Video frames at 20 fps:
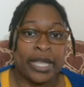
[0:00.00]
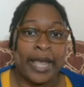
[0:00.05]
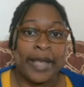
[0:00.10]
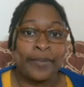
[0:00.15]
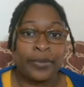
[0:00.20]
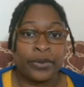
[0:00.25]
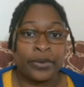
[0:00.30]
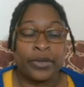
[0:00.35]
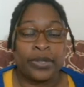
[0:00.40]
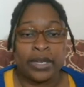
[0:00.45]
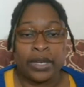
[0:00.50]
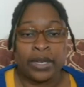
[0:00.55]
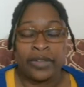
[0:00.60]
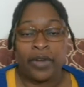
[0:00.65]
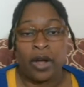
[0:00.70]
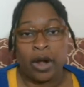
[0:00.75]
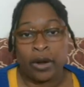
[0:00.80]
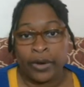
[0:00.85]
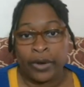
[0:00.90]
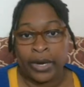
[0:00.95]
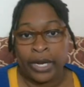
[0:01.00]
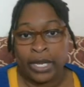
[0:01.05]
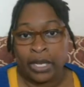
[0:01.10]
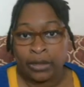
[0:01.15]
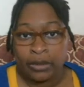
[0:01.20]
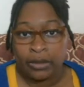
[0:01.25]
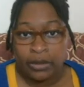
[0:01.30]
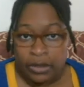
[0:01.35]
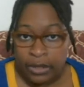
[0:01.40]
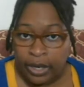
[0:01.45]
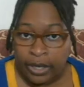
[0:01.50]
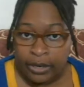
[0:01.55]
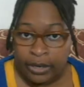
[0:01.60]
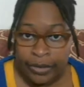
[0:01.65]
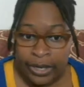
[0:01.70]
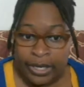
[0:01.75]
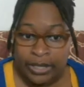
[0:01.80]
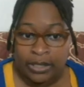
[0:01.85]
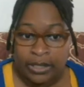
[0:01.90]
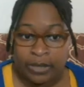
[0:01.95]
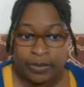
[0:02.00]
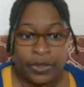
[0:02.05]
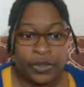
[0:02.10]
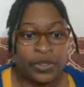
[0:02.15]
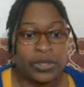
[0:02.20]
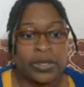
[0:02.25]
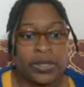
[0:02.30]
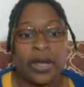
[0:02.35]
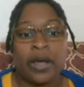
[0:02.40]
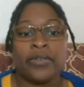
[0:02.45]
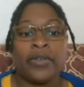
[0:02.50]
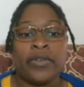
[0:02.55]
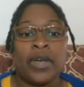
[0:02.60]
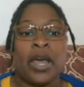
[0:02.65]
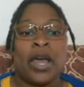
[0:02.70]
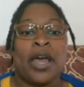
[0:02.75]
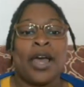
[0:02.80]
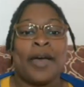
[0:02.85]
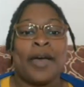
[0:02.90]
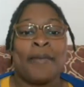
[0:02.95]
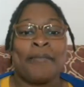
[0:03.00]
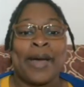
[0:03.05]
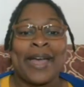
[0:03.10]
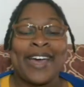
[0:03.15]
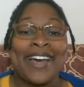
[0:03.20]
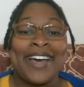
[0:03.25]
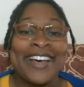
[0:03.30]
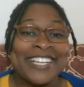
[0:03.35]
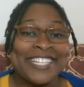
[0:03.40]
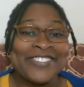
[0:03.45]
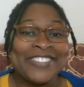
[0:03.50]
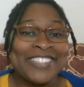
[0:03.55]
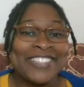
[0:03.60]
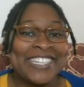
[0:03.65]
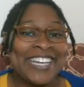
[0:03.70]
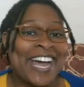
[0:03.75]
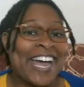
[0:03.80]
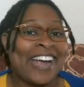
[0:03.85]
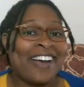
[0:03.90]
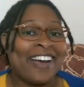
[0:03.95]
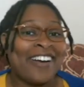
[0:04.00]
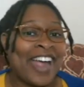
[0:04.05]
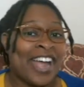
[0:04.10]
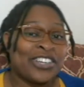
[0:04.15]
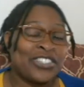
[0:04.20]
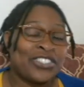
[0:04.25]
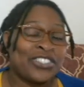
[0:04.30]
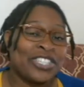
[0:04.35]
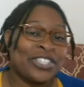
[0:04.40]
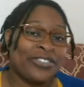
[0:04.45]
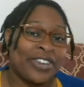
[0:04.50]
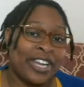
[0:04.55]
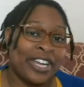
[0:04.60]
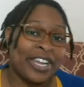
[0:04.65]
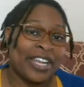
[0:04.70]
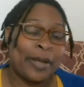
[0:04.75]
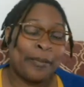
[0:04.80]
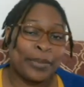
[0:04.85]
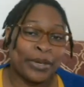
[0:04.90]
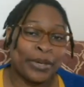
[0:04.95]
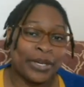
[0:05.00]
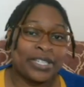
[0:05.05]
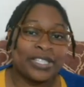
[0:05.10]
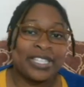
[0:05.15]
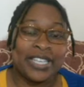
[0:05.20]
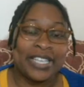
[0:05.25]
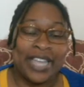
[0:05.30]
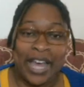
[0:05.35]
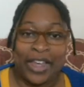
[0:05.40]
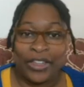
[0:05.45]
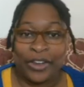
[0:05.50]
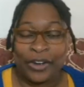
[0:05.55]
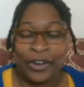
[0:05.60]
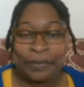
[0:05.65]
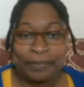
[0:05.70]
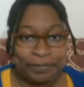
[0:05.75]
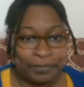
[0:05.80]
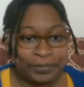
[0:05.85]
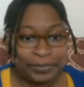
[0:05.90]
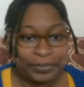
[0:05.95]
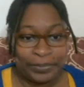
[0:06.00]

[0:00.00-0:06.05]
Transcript: April and I've already started reading some new stuff. My husband and I are actually reading a book together.